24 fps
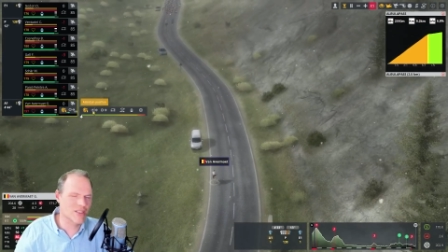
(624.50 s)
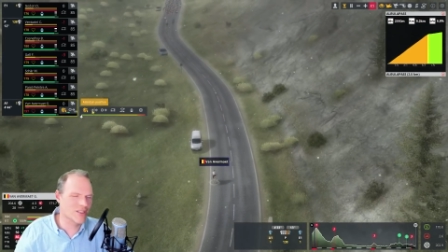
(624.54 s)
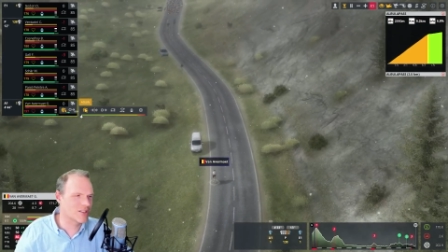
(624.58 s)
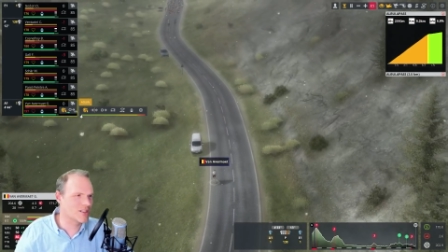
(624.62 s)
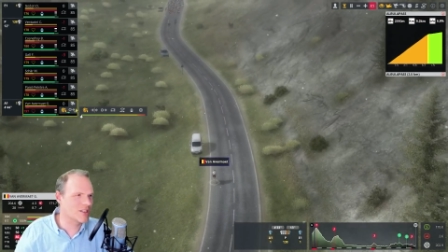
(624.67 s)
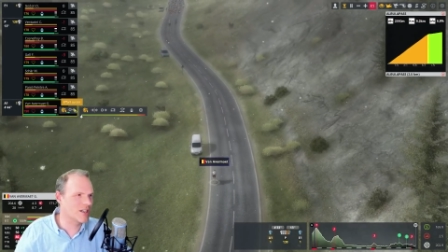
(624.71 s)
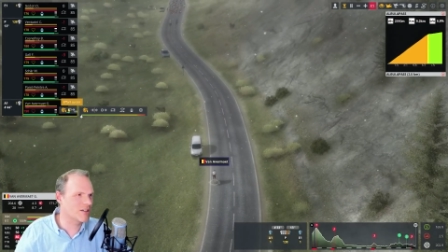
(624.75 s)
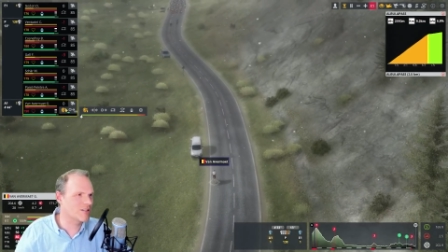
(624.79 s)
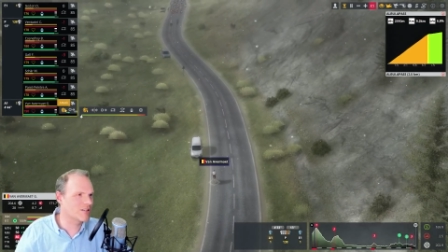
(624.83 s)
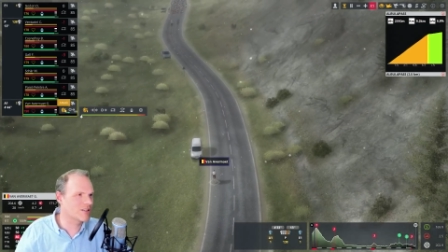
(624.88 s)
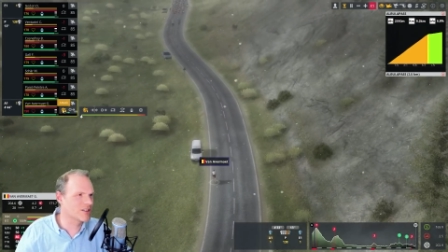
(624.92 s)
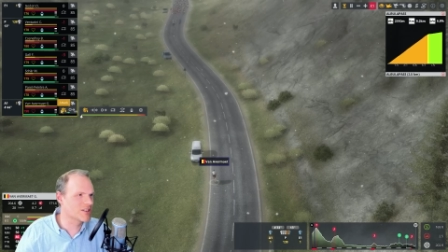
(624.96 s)

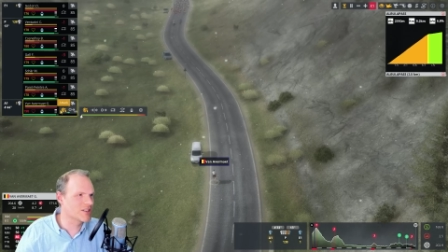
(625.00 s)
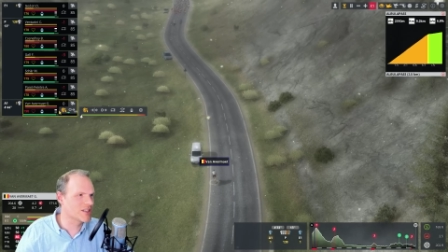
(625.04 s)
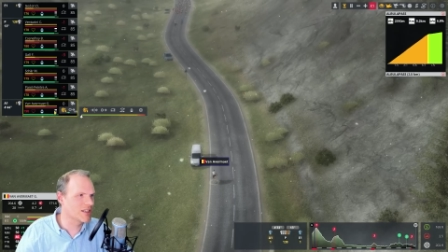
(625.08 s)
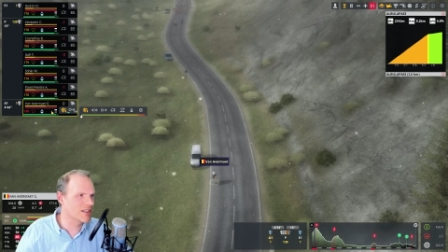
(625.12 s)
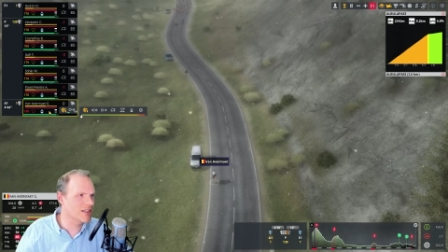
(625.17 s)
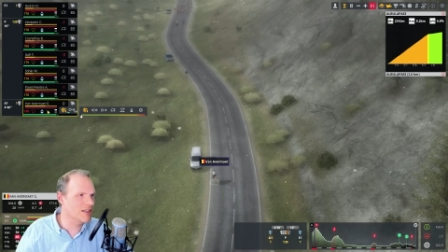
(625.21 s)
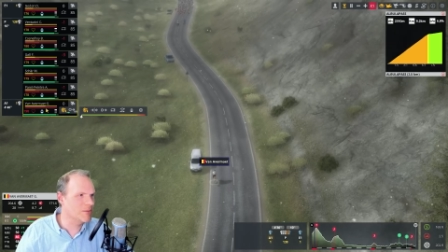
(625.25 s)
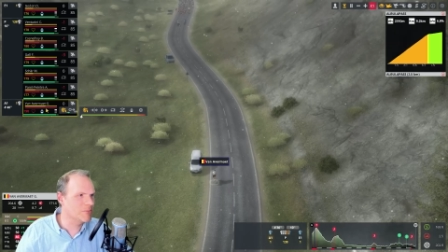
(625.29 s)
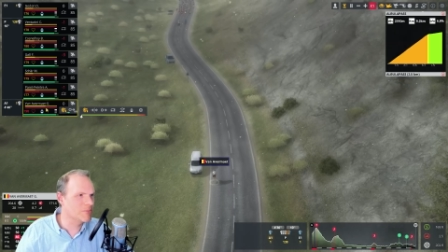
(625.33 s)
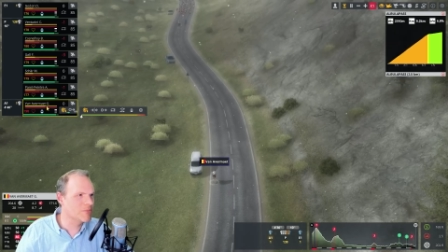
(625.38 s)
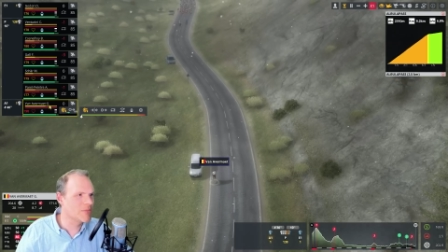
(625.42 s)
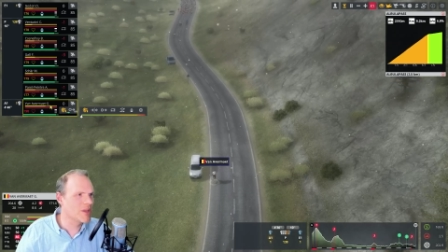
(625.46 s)
Terence
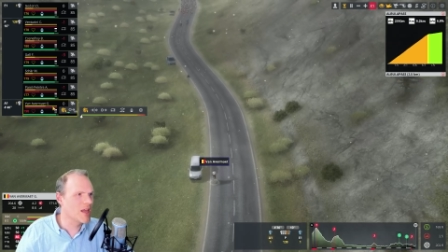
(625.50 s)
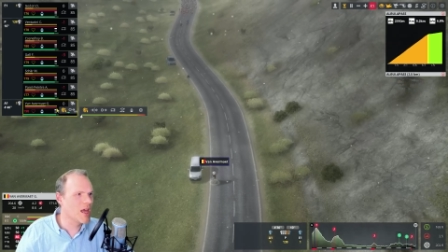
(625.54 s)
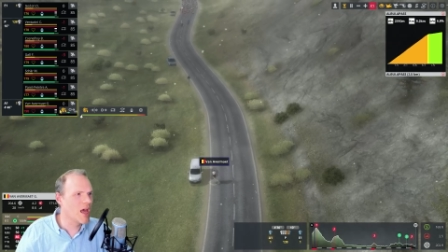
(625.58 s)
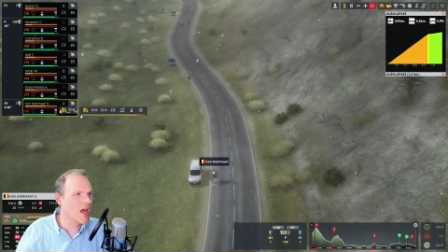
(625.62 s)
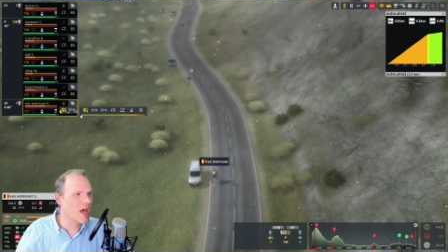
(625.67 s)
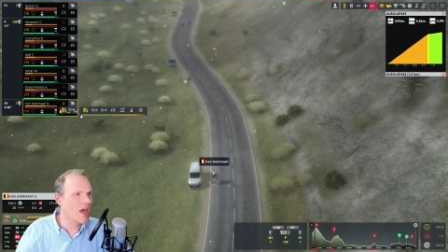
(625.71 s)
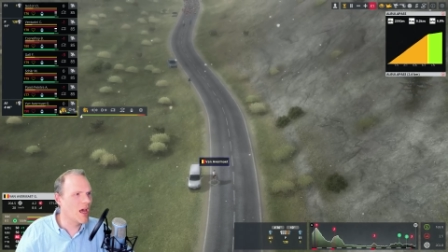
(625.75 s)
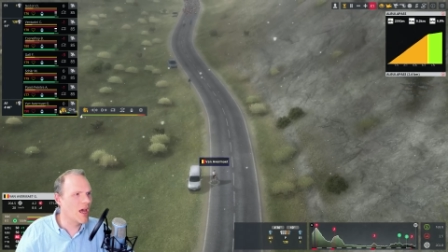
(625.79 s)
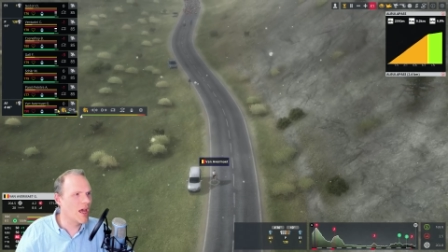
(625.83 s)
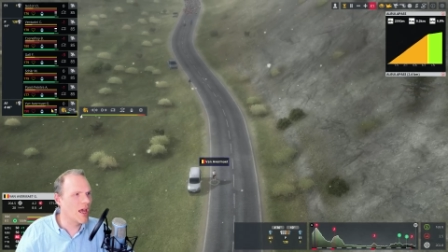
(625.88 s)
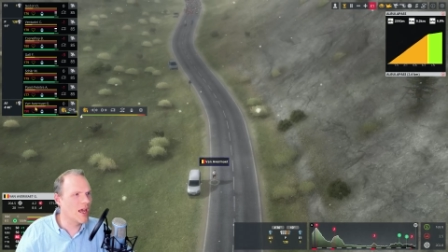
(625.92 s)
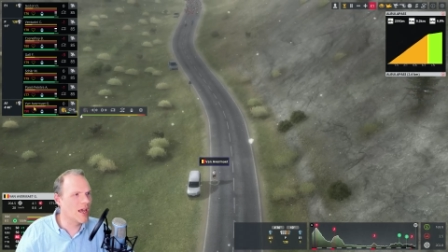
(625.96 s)
Hill.
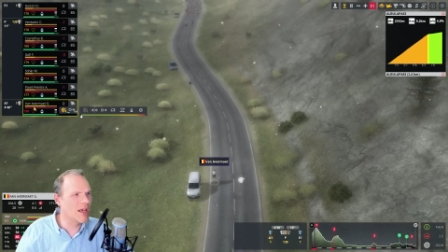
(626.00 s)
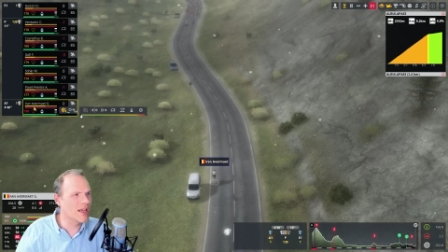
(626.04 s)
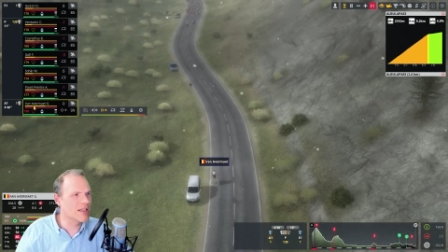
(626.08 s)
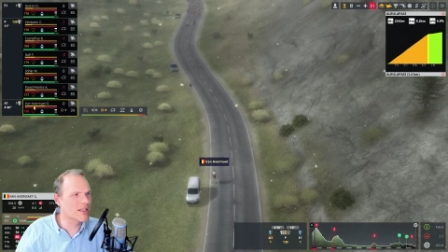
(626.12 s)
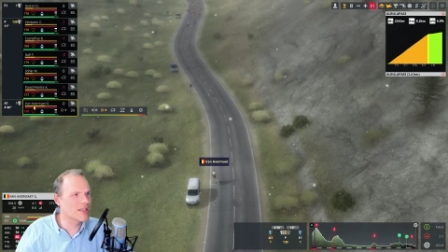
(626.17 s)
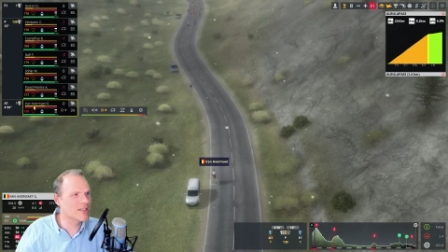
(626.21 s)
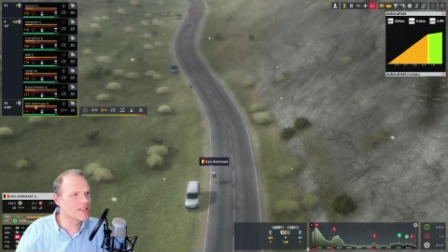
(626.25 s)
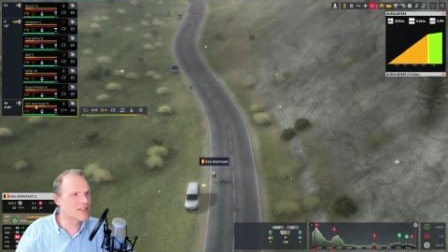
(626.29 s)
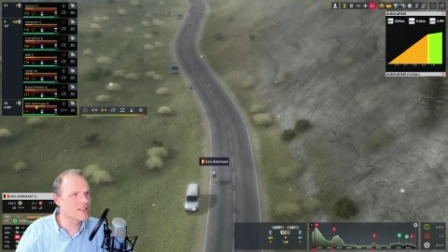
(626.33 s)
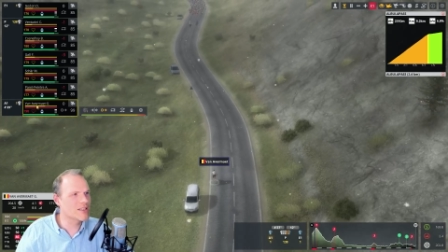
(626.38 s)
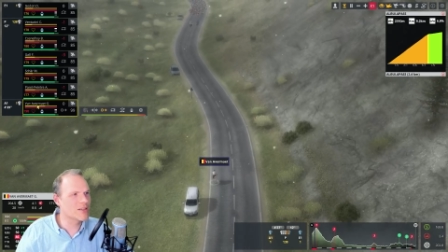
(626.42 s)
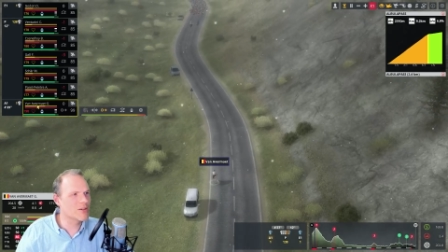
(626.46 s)

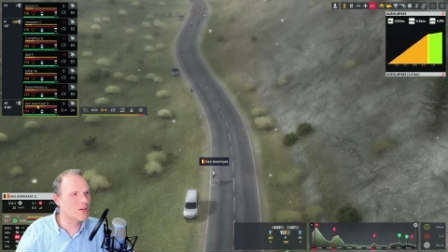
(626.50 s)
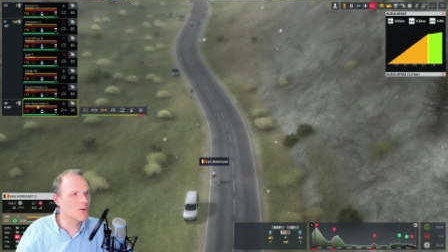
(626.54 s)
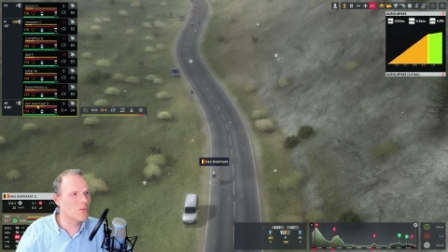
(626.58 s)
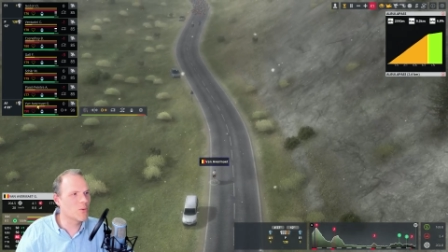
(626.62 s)
And